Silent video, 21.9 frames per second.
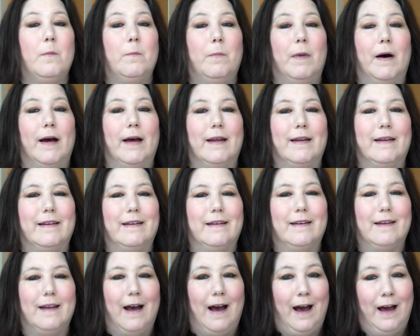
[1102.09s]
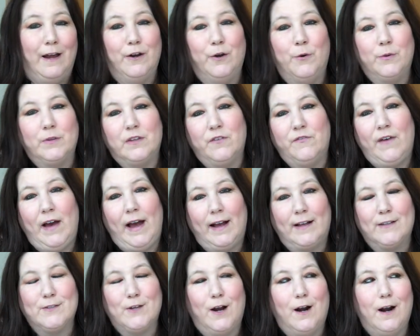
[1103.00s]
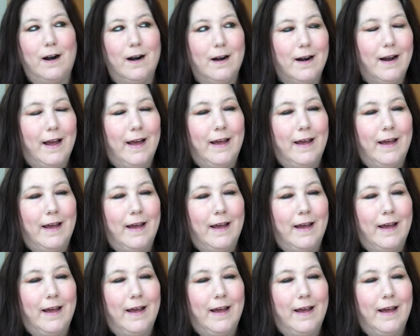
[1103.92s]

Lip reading: but I know what the facts are.